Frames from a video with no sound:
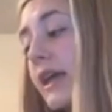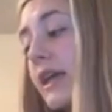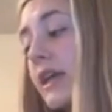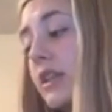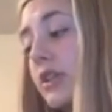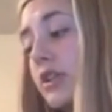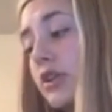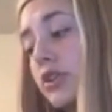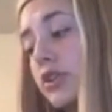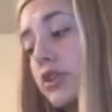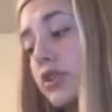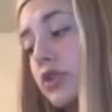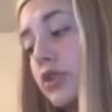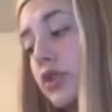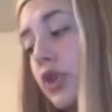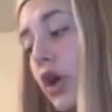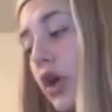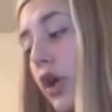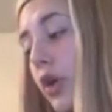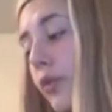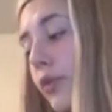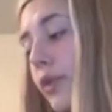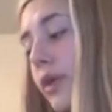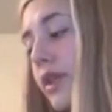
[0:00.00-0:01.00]
he looked
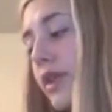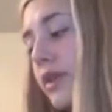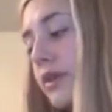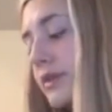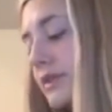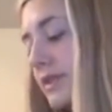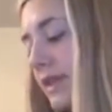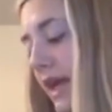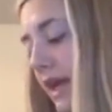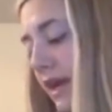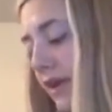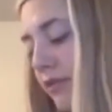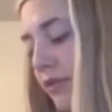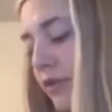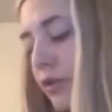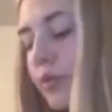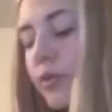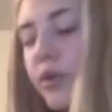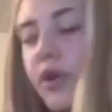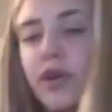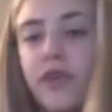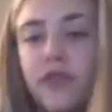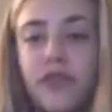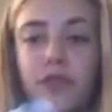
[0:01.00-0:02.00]
low, he looked
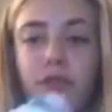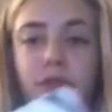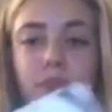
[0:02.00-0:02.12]
everywhere for